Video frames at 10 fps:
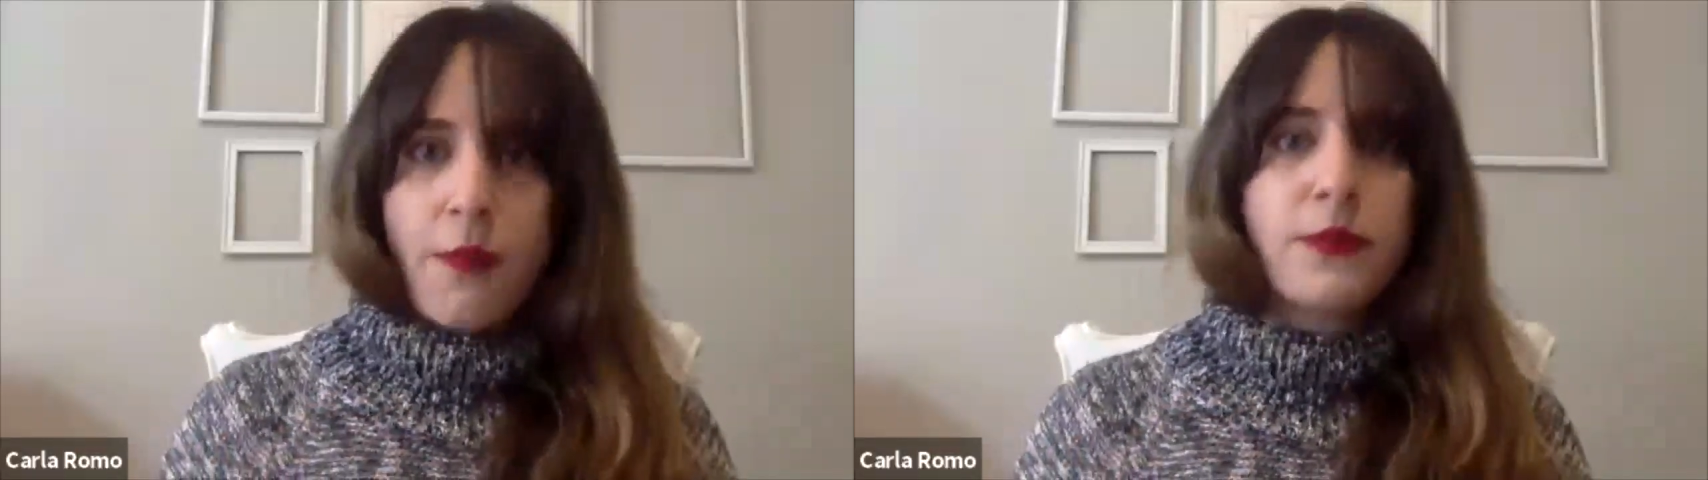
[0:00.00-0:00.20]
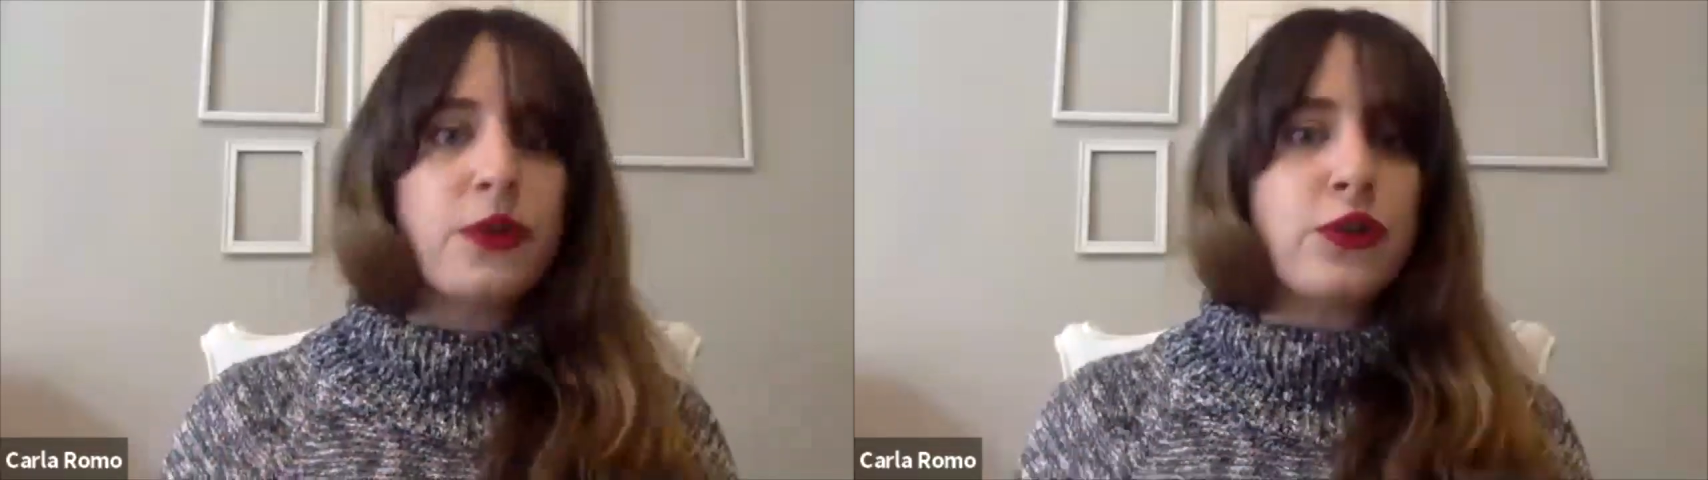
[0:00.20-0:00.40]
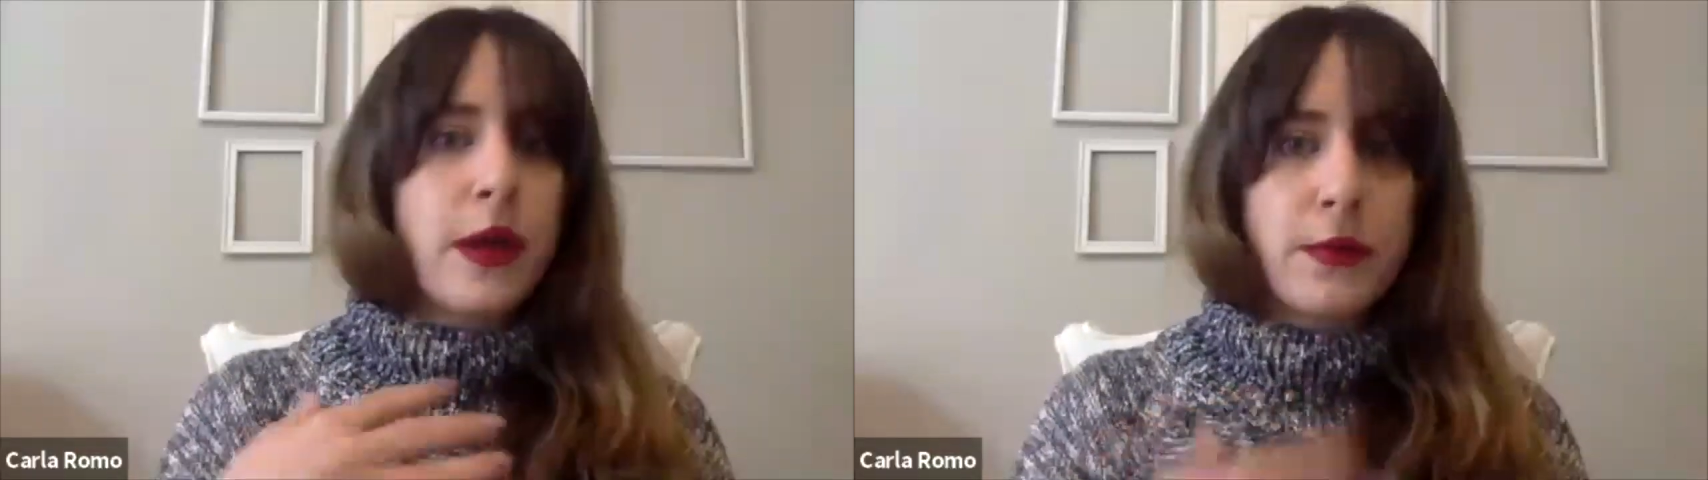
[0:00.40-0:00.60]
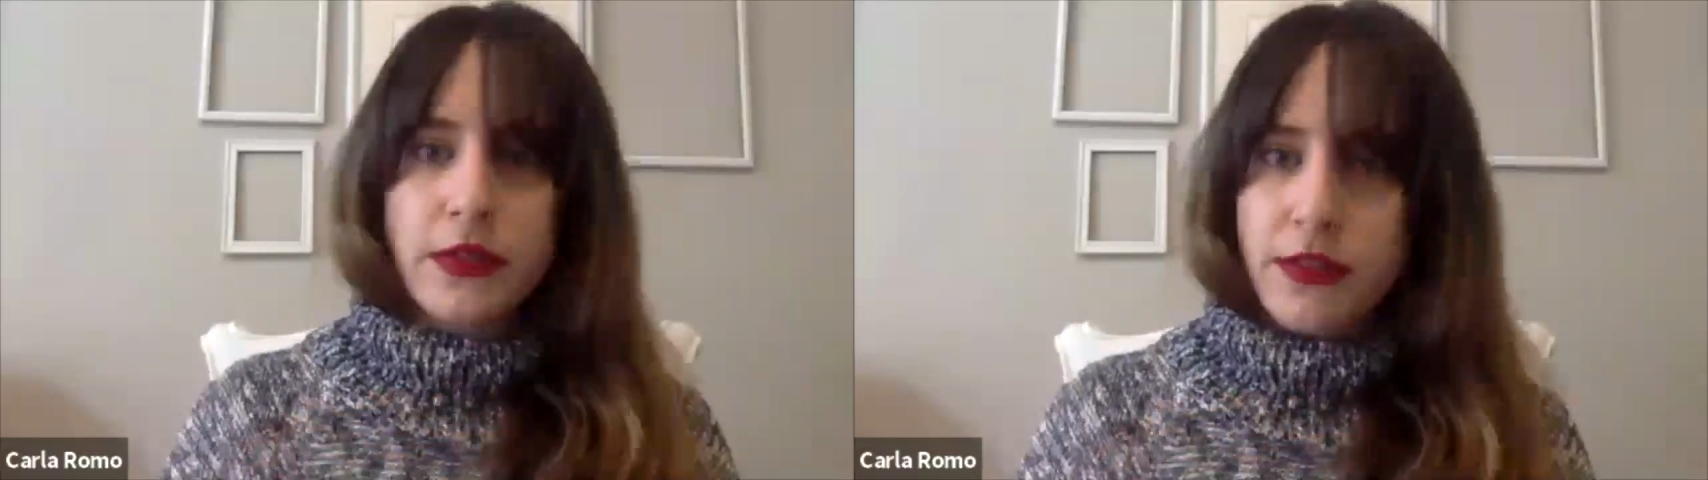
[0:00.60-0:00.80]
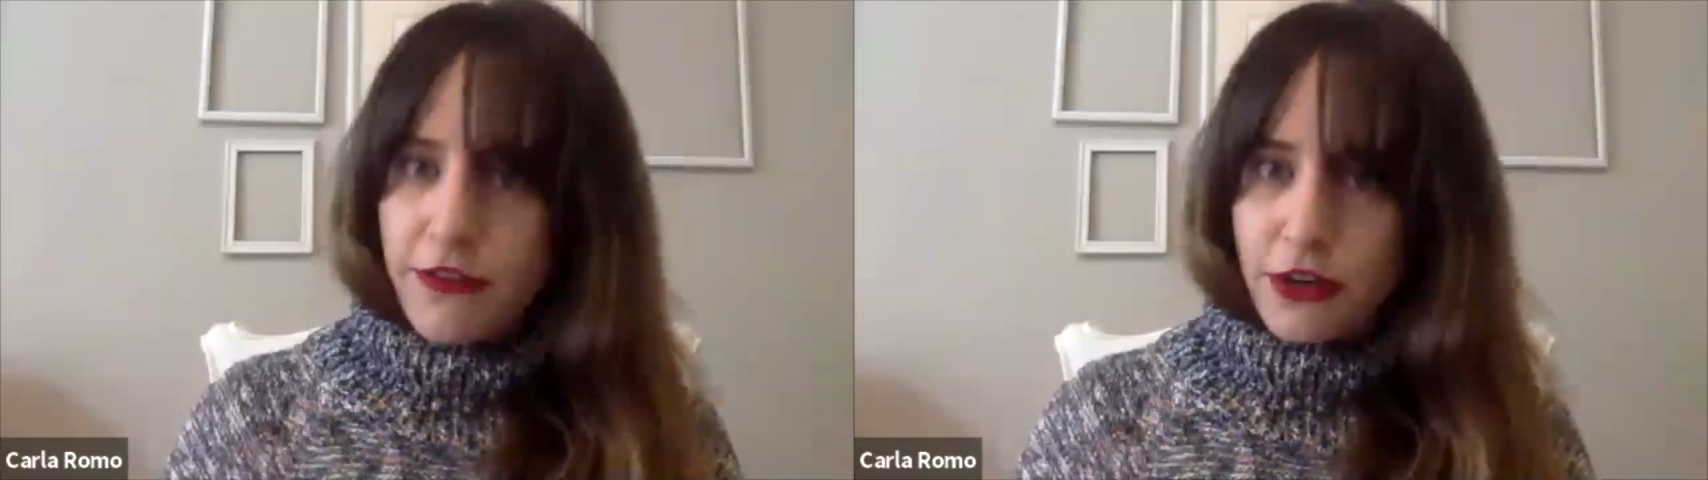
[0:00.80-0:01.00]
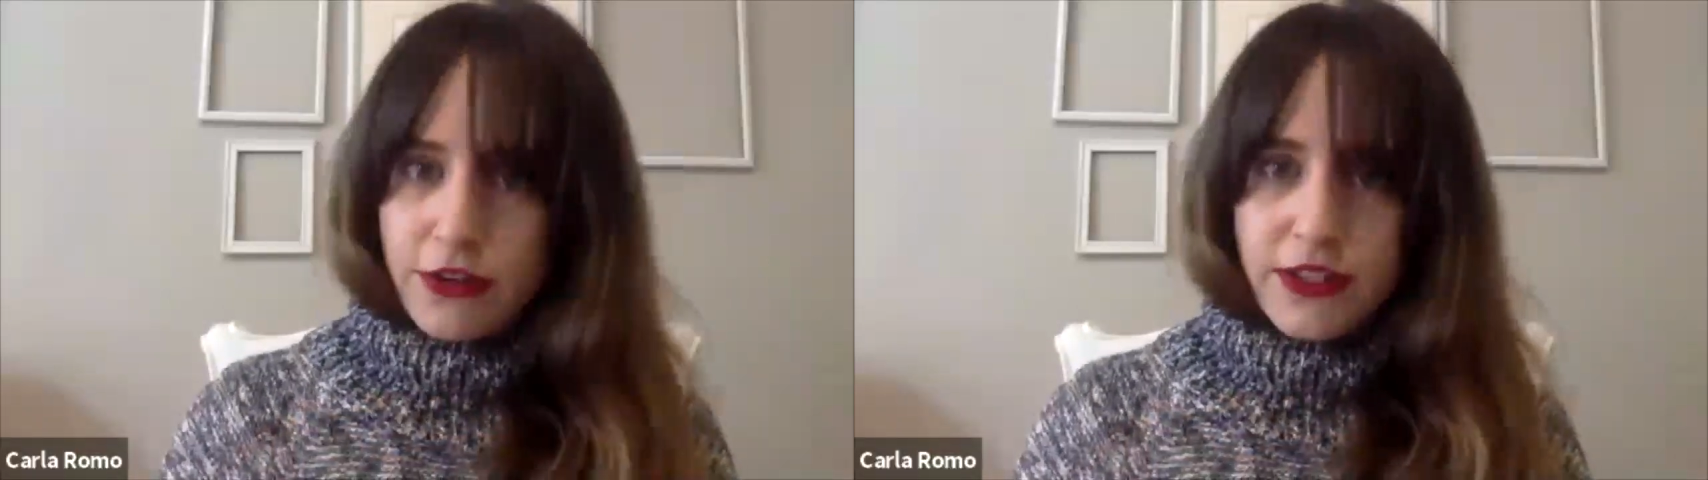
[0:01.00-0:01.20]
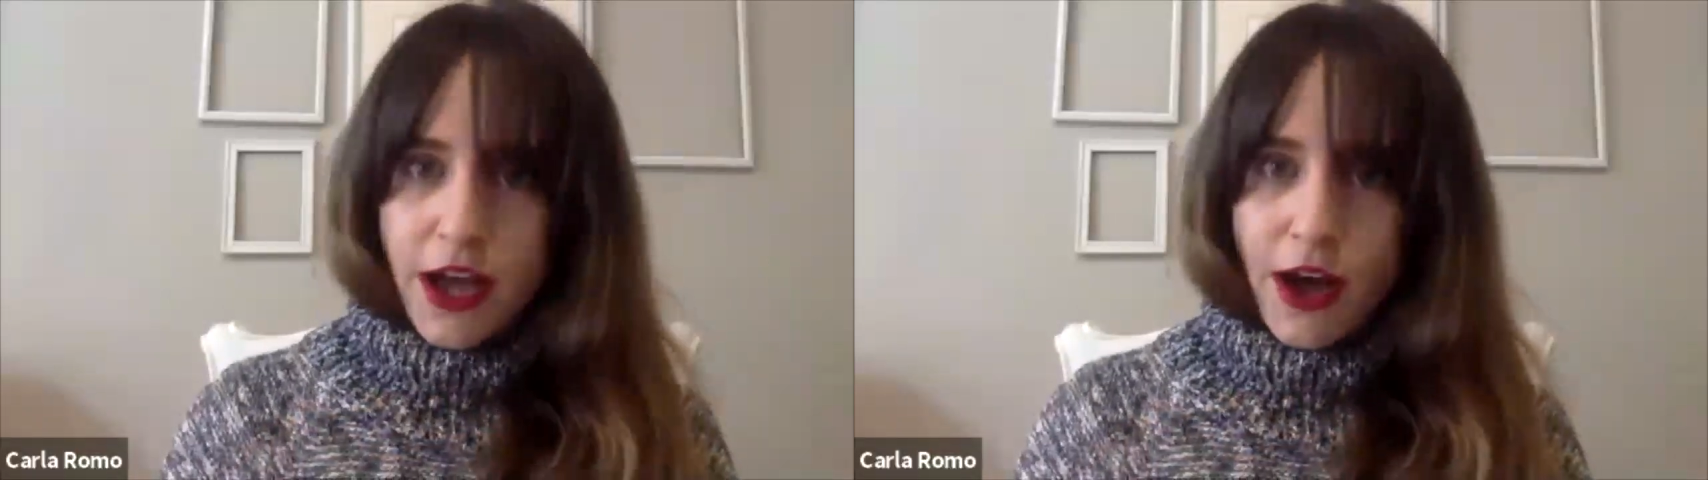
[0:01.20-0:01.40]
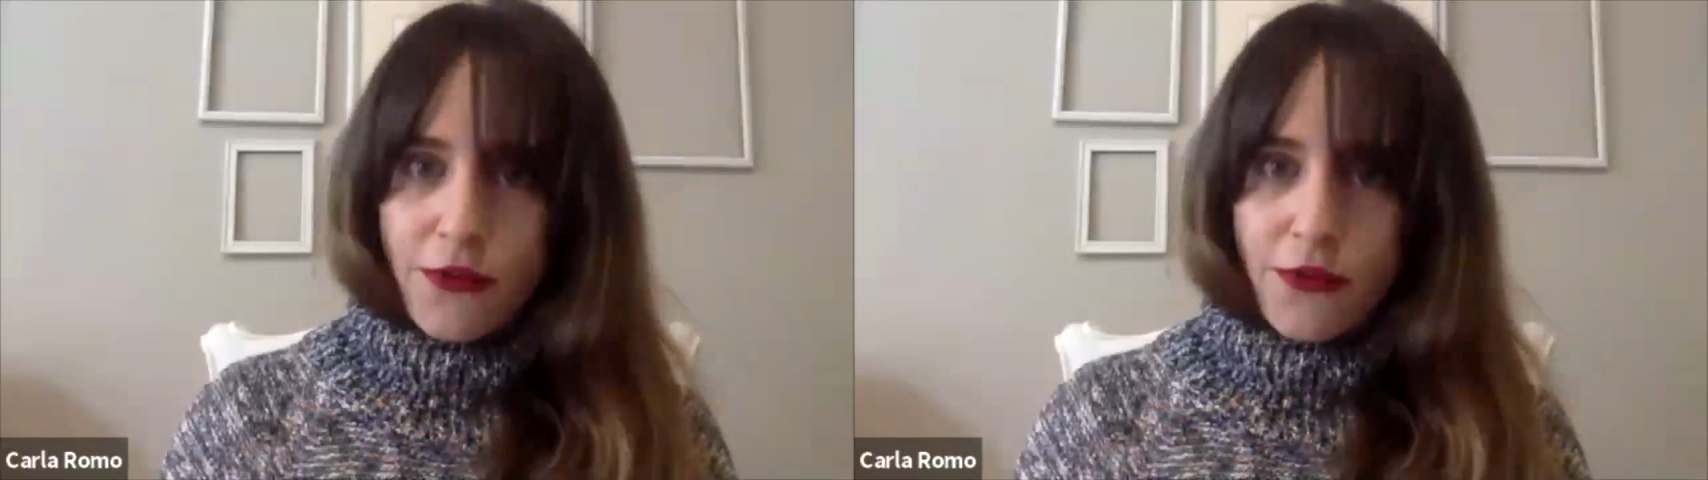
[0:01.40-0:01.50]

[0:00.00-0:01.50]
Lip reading: You should be able to love yourself.